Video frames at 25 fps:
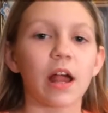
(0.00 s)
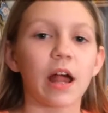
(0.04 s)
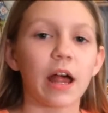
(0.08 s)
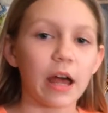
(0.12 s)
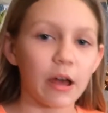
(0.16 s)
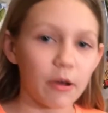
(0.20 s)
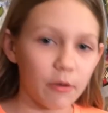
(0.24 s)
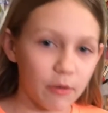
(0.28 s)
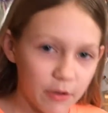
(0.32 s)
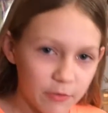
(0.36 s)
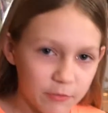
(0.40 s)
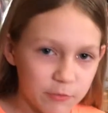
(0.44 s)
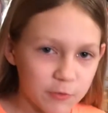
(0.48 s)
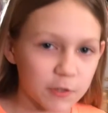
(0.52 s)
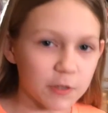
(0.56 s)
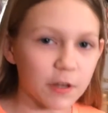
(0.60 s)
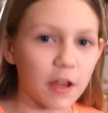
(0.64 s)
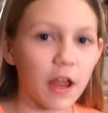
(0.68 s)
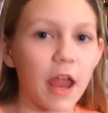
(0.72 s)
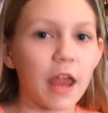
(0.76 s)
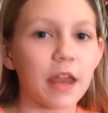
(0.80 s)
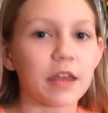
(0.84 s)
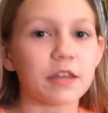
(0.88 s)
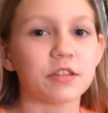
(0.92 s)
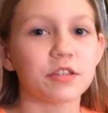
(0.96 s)
However,
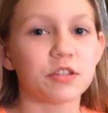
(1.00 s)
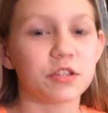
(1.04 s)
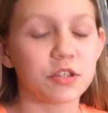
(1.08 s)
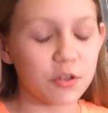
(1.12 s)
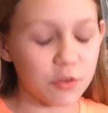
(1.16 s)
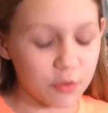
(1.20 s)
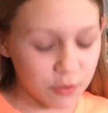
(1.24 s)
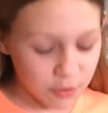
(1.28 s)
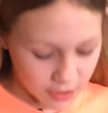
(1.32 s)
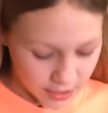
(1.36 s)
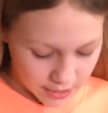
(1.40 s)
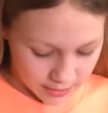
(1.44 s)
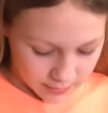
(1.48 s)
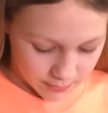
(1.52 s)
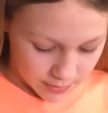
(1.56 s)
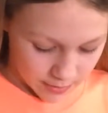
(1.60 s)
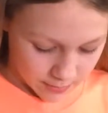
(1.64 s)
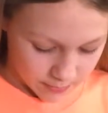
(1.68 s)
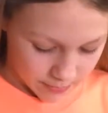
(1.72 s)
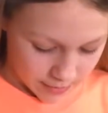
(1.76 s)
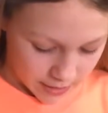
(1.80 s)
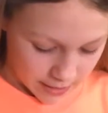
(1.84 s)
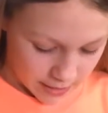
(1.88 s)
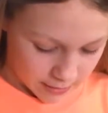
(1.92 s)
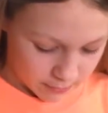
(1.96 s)
I do like my
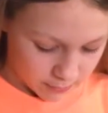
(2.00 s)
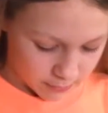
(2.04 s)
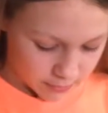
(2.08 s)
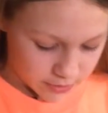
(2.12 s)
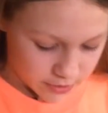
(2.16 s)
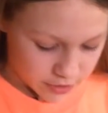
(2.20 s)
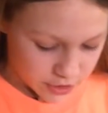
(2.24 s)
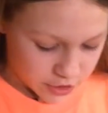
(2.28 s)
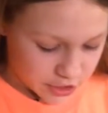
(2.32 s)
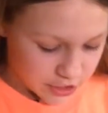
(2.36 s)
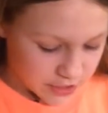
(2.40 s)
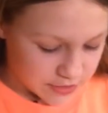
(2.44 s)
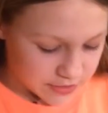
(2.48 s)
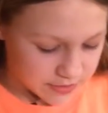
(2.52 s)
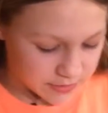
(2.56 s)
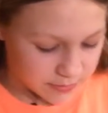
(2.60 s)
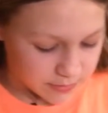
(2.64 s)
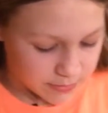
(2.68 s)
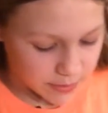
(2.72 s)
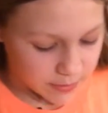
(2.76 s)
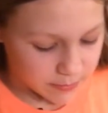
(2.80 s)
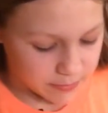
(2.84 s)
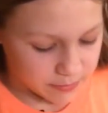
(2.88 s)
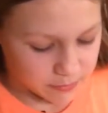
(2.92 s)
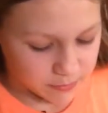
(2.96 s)
pie with cheese and
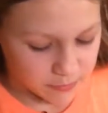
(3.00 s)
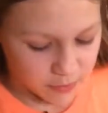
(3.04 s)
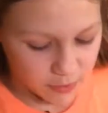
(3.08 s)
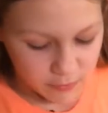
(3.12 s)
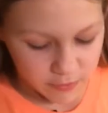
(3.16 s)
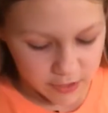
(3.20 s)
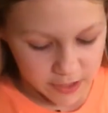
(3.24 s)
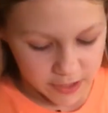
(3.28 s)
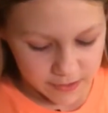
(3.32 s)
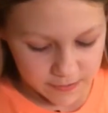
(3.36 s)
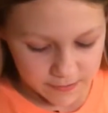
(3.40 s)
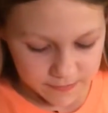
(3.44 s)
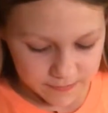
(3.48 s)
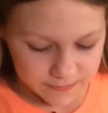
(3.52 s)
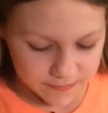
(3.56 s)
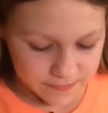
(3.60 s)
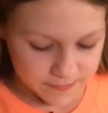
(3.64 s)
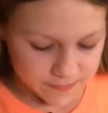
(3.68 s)
pepperoni.